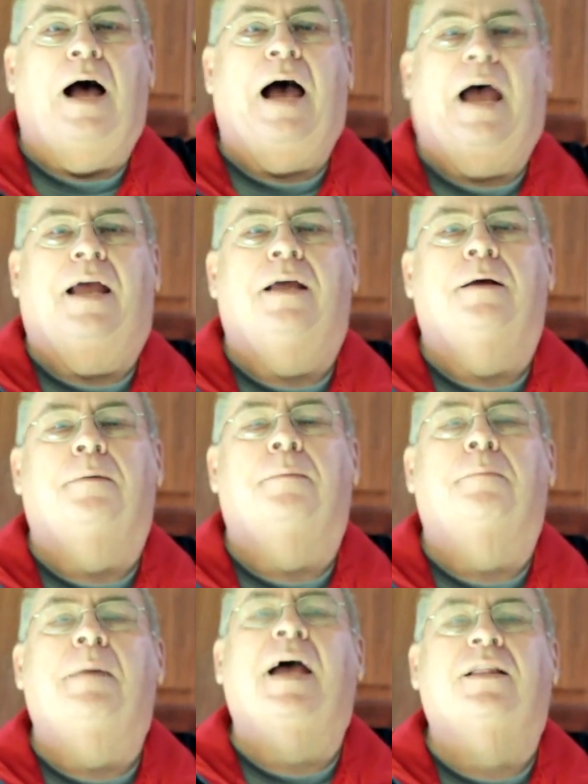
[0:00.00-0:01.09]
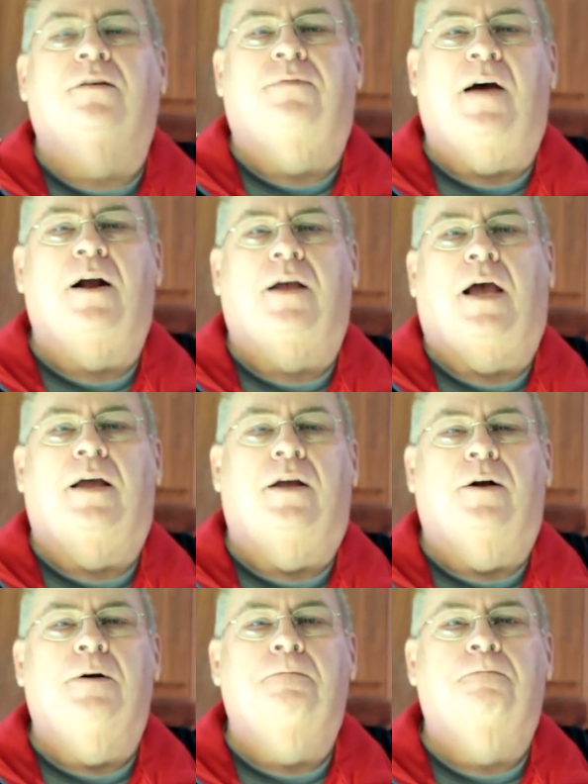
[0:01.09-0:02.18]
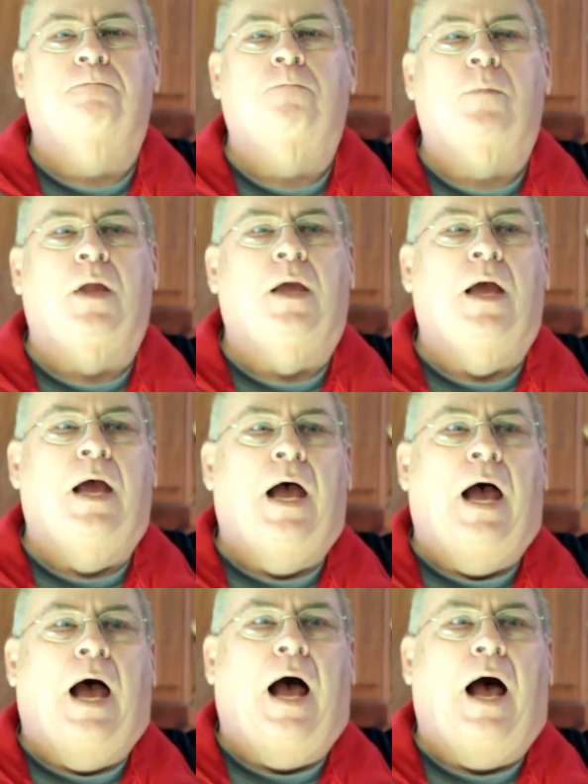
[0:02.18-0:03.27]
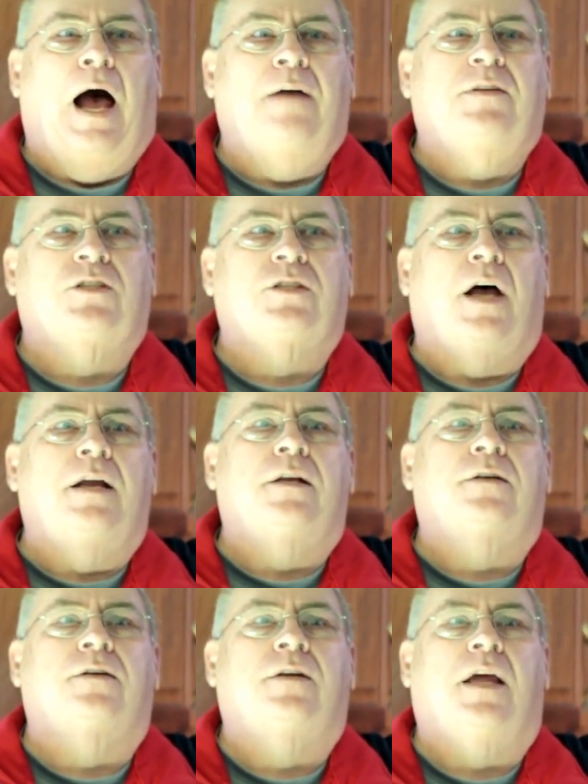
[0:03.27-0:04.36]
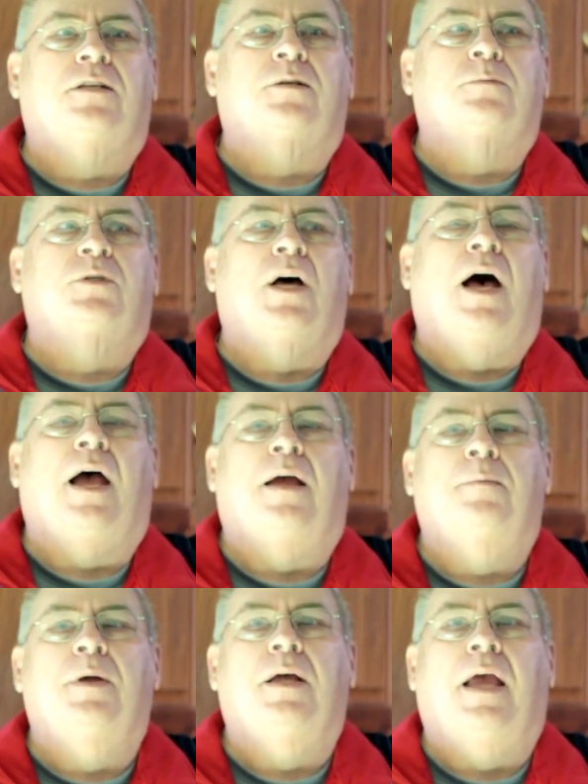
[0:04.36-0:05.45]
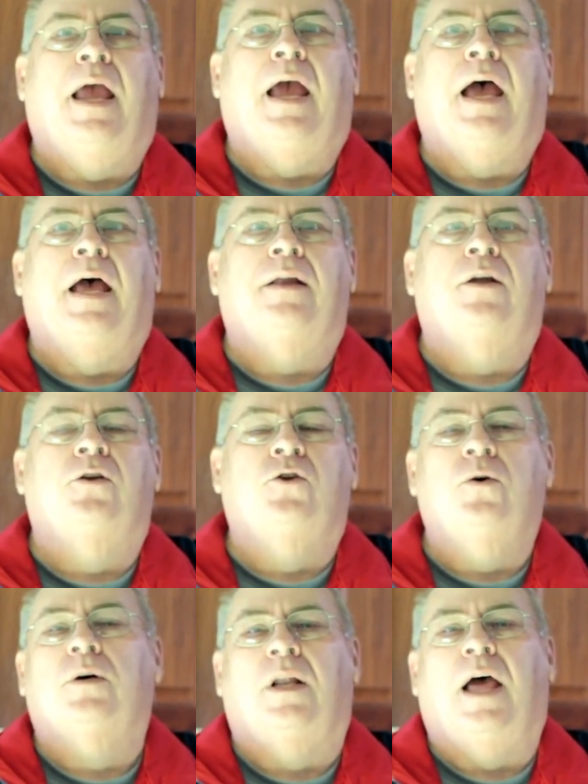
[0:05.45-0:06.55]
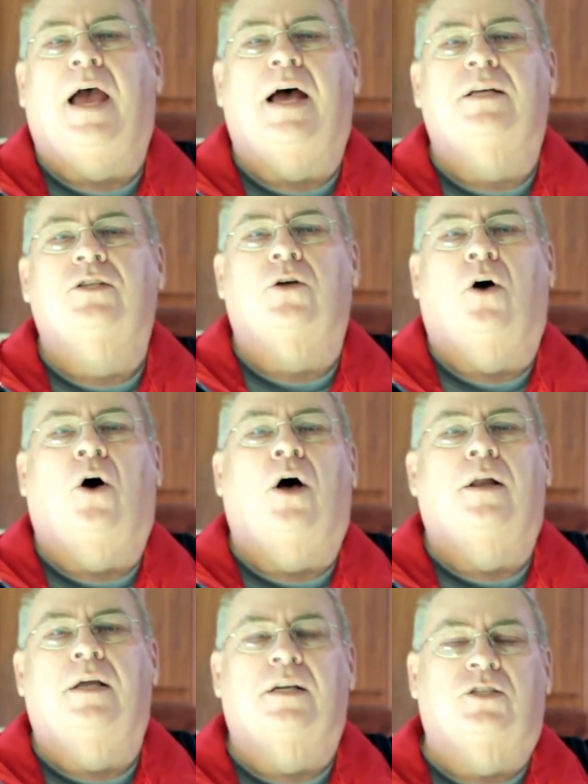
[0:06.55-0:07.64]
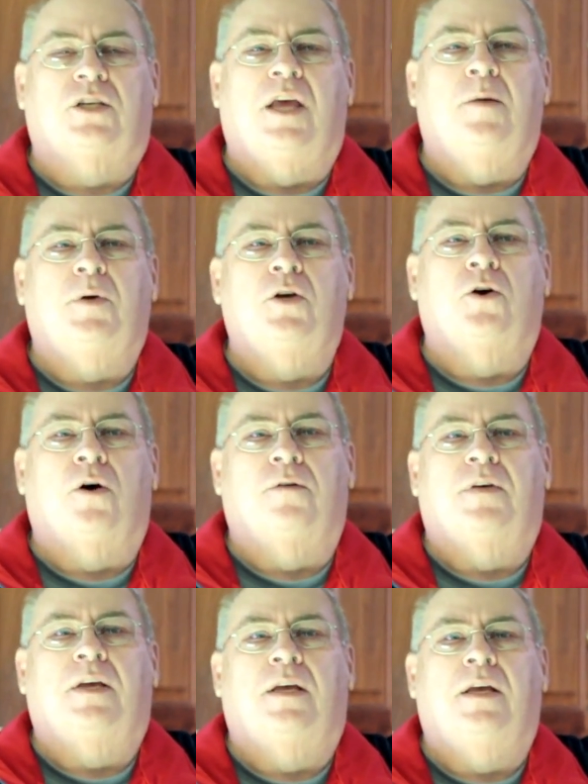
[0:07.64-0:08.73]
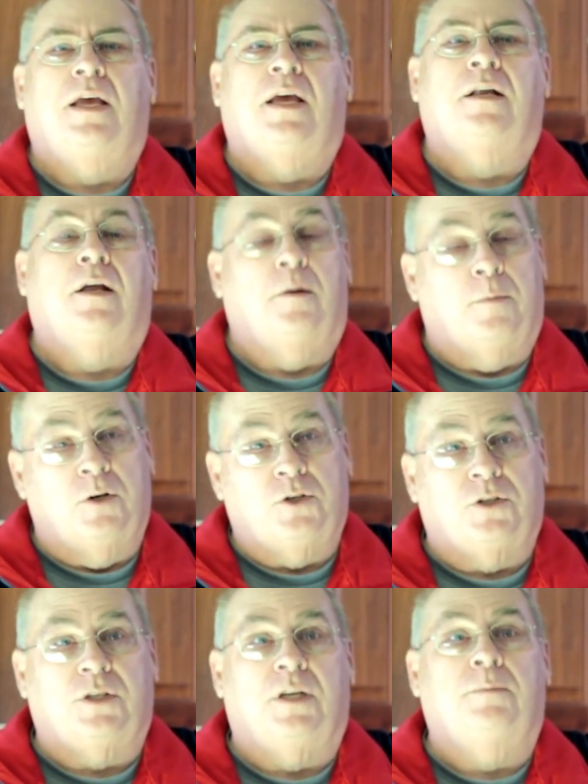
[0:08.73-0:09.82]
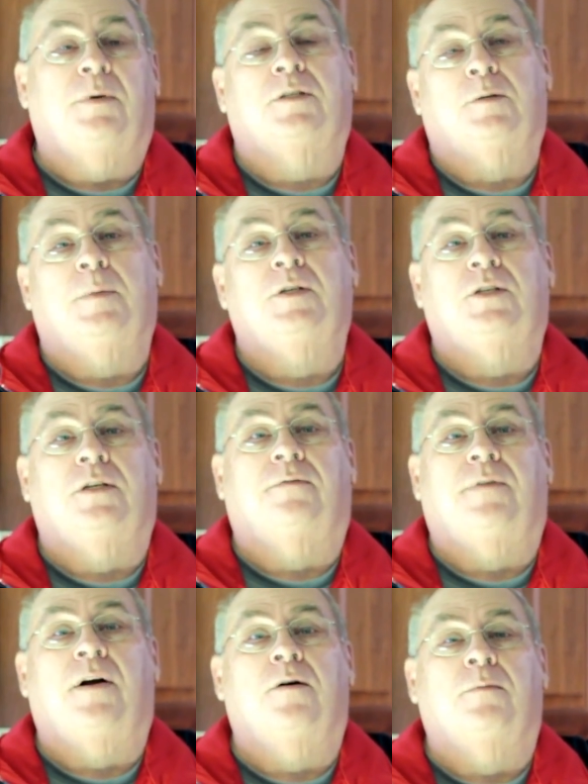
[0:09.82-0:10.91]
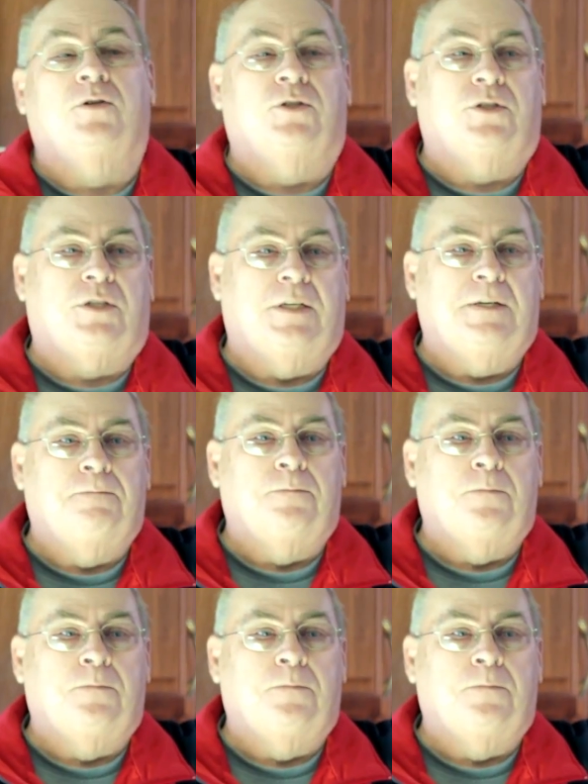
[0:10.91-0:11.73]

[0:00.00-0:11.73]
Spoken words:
Hi, Mac the Fire Guy here. I decided to take some time and do a class on escaping your RV in an emergency, but especially a fire emergency.